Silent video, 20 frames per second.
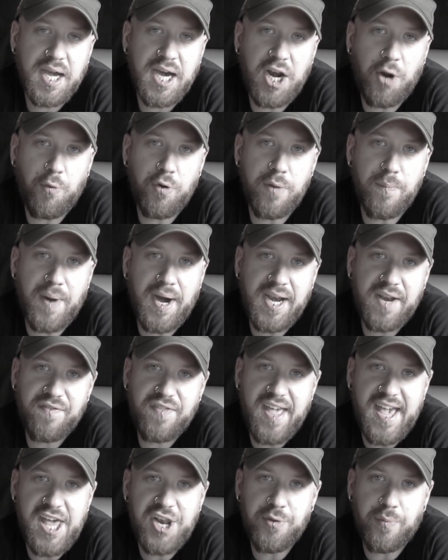Kind of wouldn't mind if
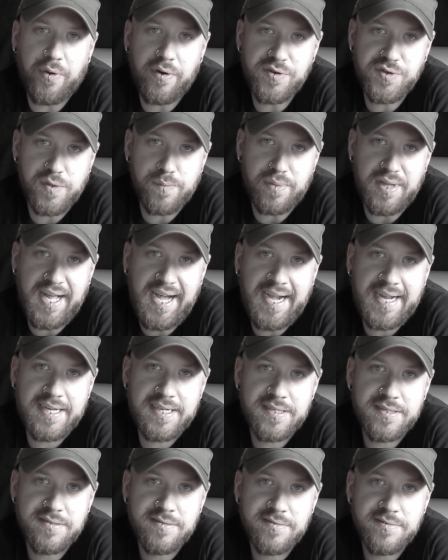the handlebars are black,
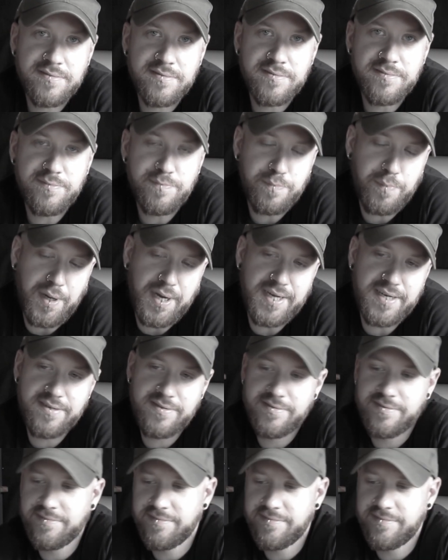but